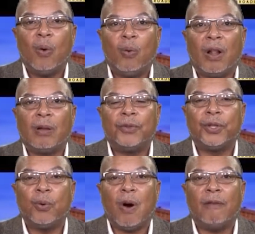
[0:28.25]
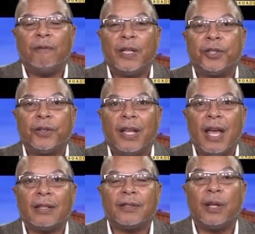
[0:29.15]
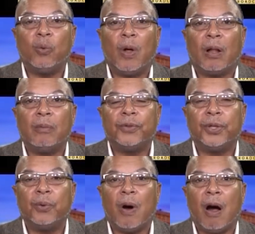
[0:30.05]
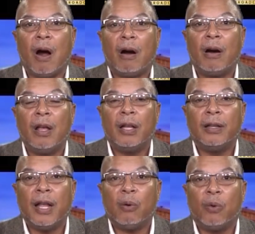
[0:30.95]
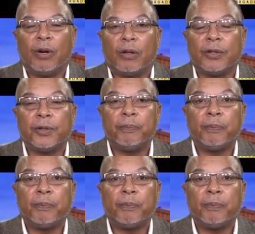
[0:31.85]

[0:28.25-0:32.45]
Welcome to our featured guests and welcome to our networkers.